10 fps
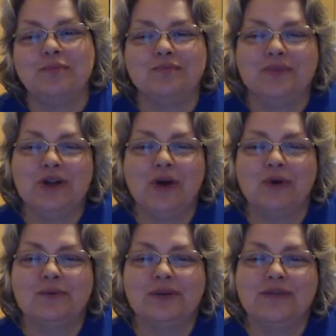
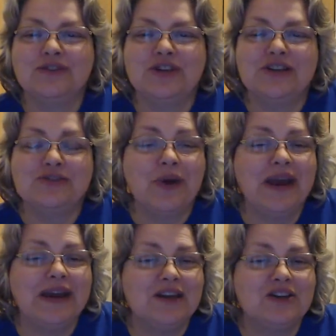know, if she's
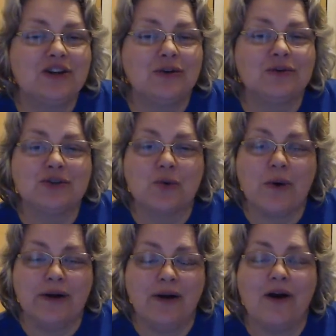ready, she'll
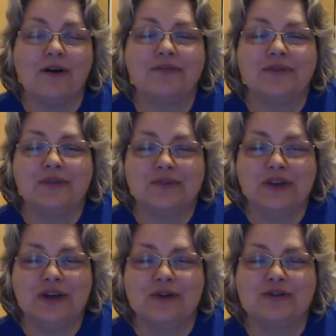square off. You
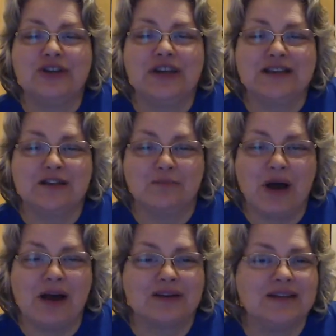know, she gets a
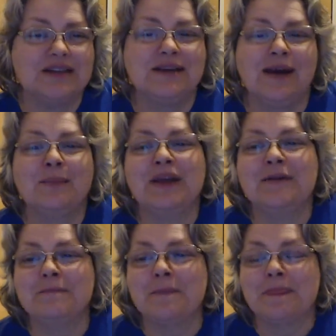boxy tummy.
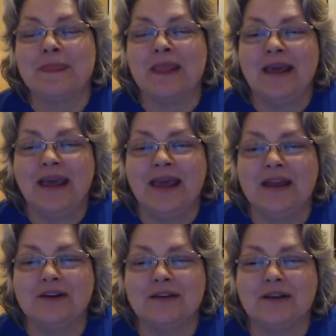
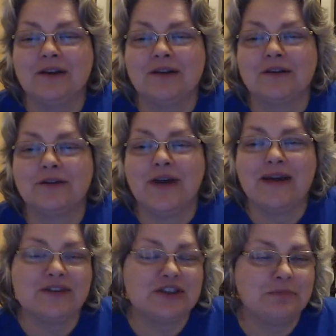And the
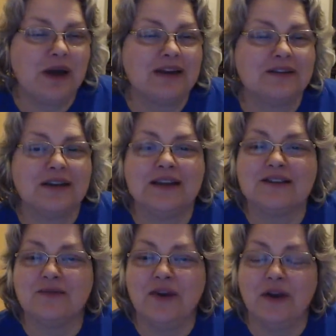gravid spot is
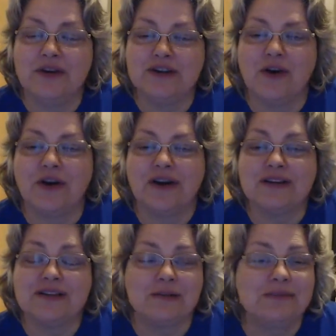very dark, and
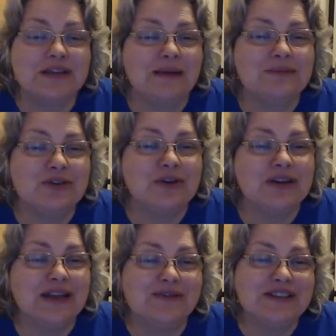sometimes you can
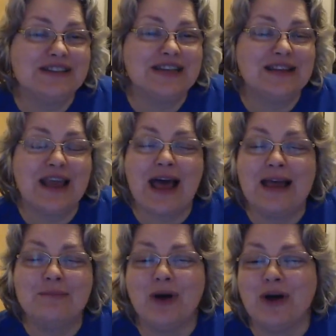even see the
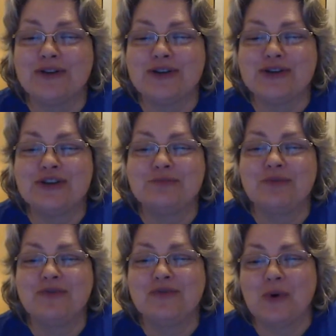eyeballs just
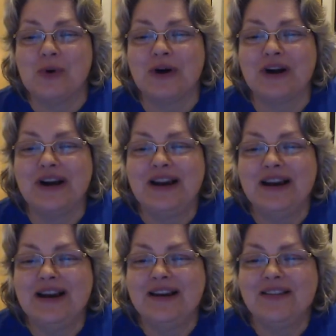before
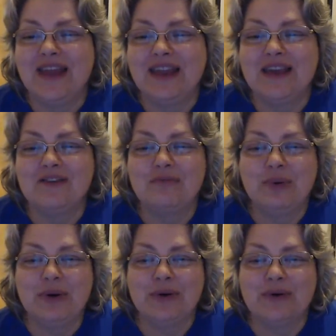they give
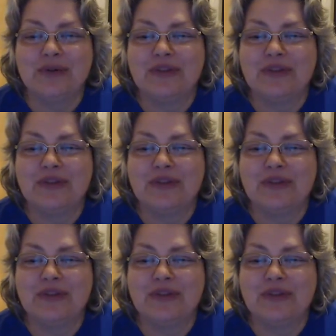birth.